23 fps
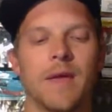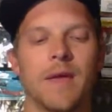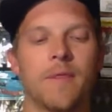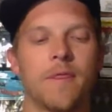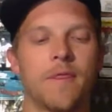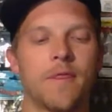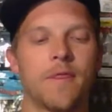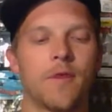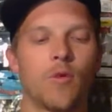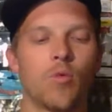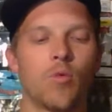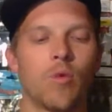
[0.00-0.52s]
a
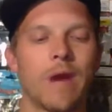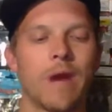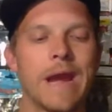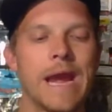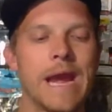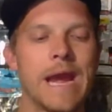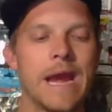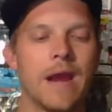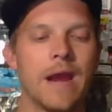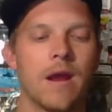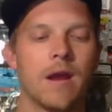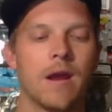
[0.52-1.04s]

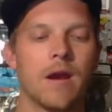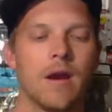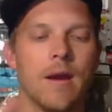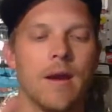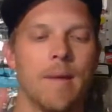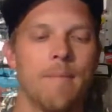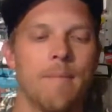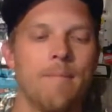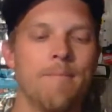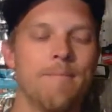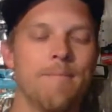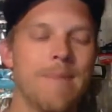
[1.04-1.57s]
three
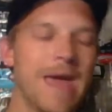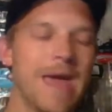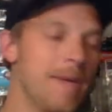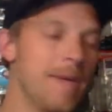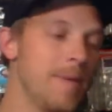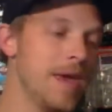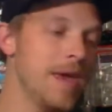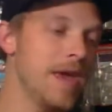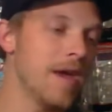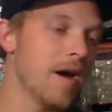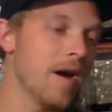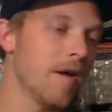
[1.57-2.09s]

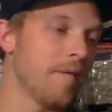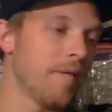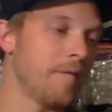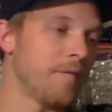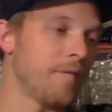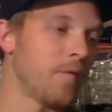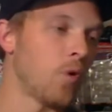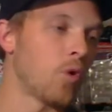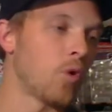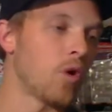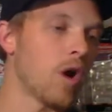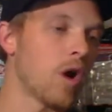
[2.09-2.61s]
maybe a
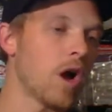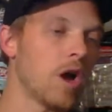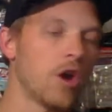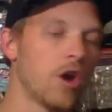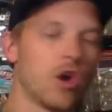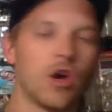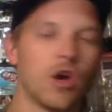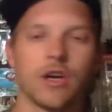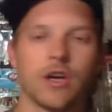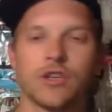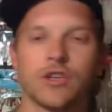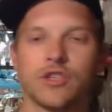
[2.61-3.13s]
four aught
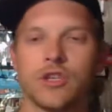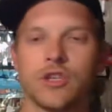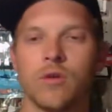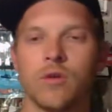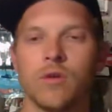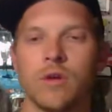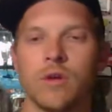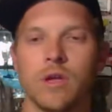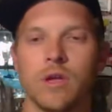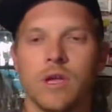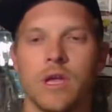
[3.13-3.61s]
hook. So